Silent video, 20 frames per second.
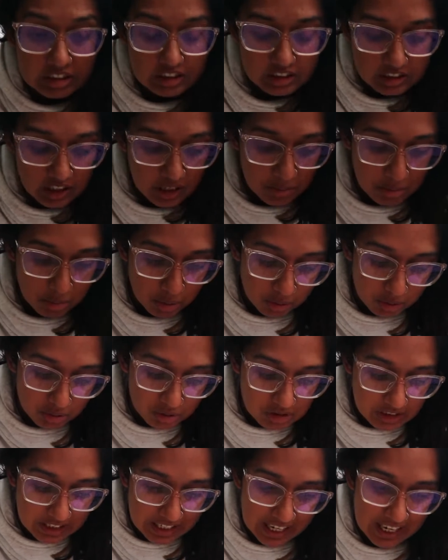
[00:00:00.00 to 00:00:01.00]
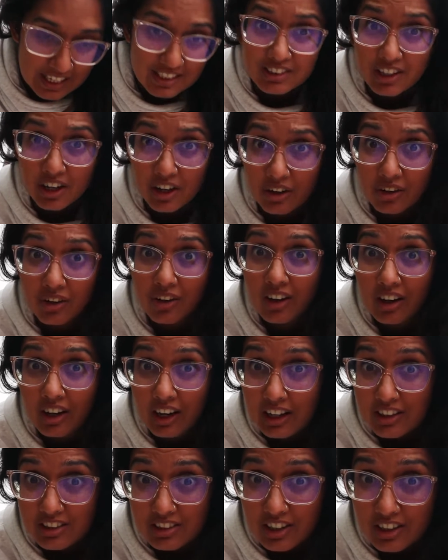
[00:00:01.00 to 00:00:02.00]
St. Paul's,
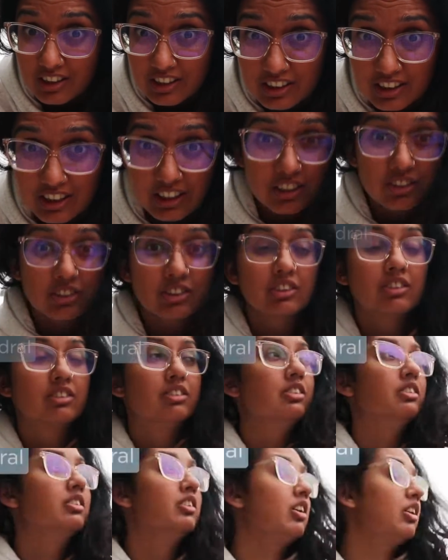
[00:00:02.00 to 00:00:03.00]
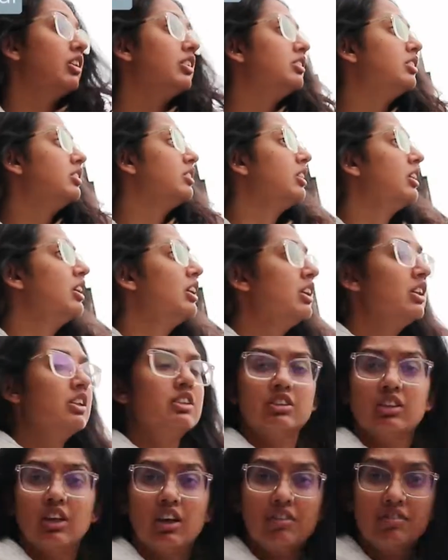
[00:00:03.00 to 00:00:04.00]
Glasgow Cathedral, God.
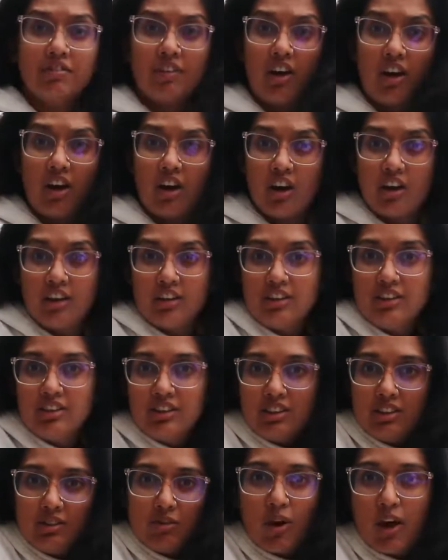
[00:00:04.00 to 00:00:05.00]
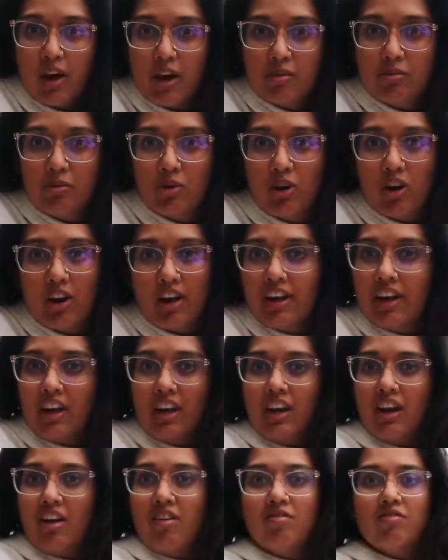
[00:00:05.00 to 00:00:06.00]
So far, this is why I'm not like
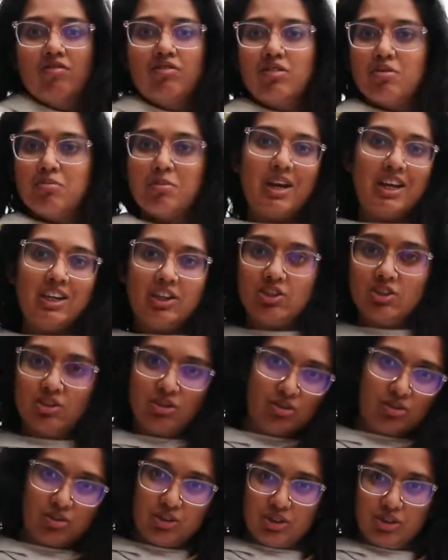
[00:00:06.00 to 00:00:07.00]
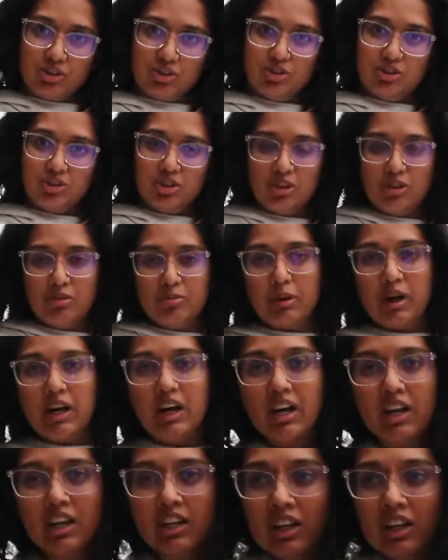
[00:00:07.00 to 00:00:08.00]
an informational YouTuber,